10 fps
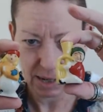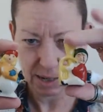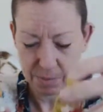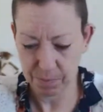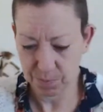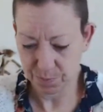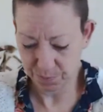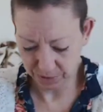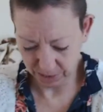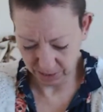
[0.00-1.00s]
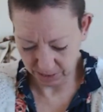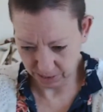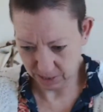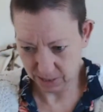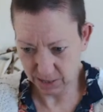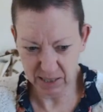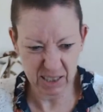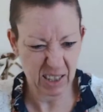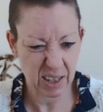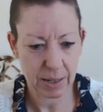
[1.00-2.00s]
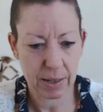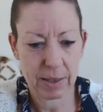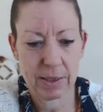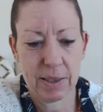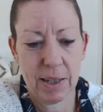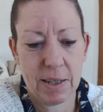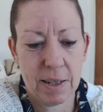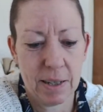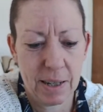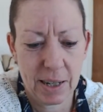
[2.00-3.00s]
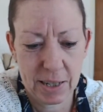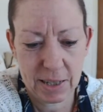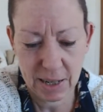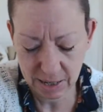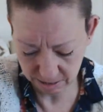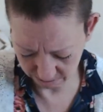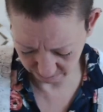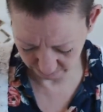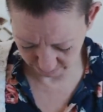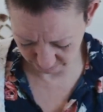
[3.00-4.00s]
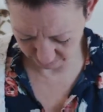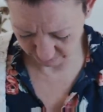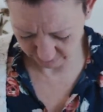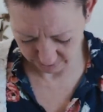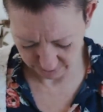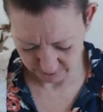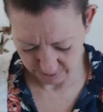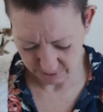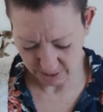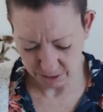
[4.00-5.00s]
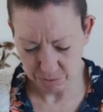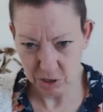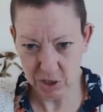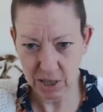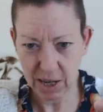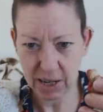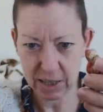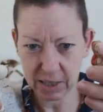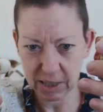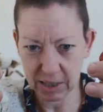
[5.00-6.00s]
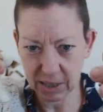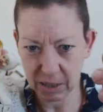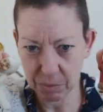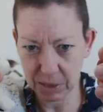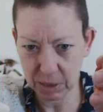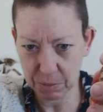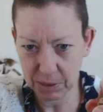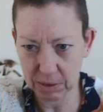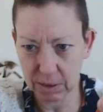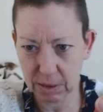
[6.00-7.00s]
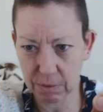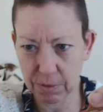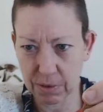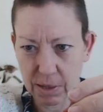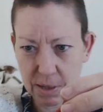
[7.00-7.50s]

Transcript: And I said to the lady, oh, how much are they, thinking they're going to be expensive?